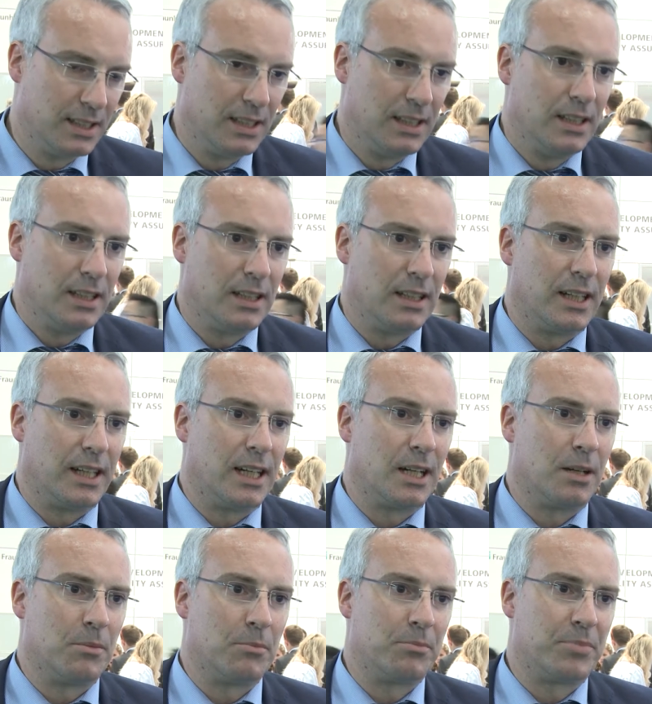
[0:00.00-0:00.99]
Yeah.
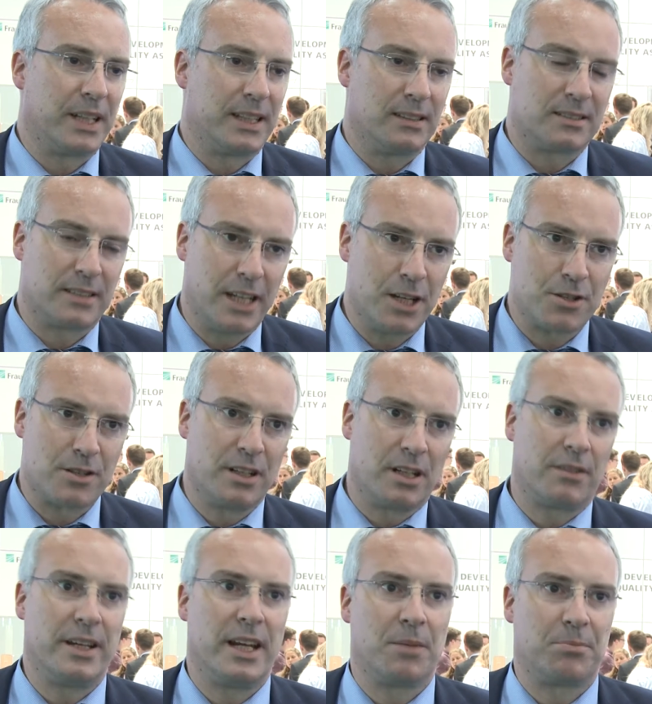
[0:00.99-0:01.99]
Um, but in
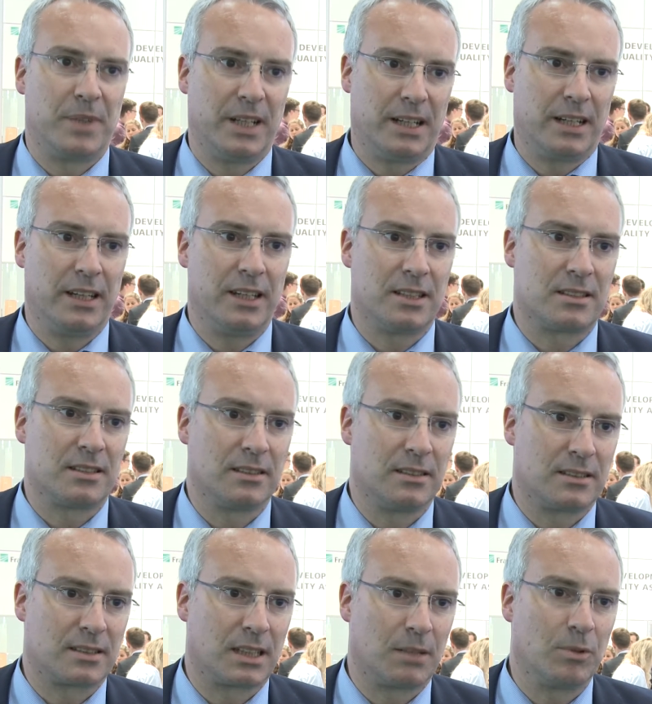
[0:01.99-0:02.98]
stationary
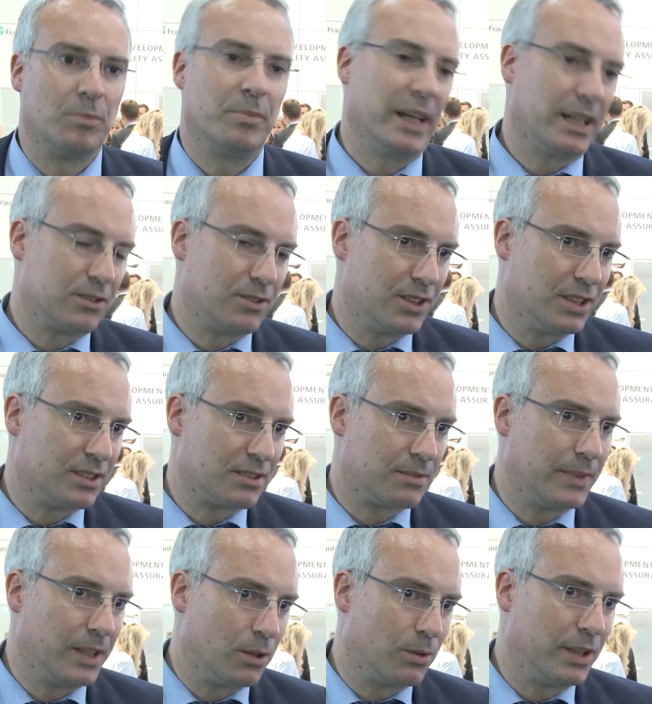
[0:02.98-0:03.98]
applications, coming back to this,
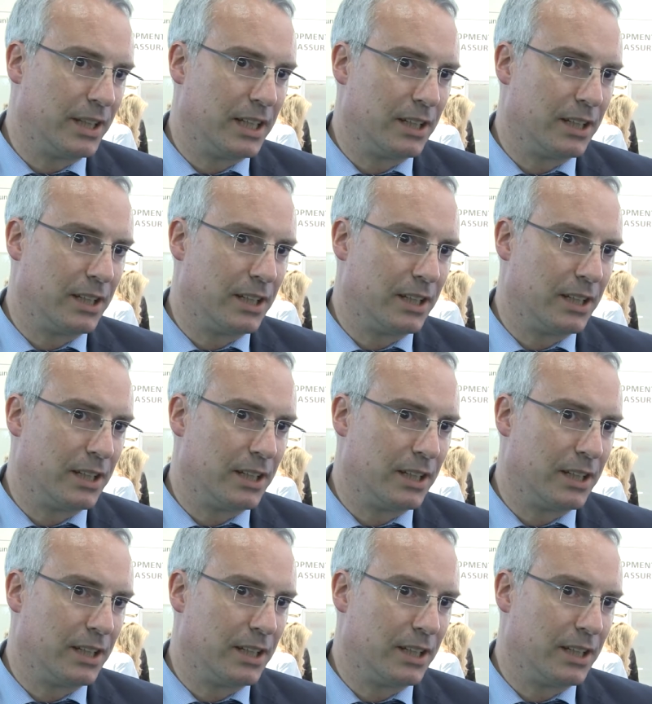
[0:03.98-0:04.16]
we only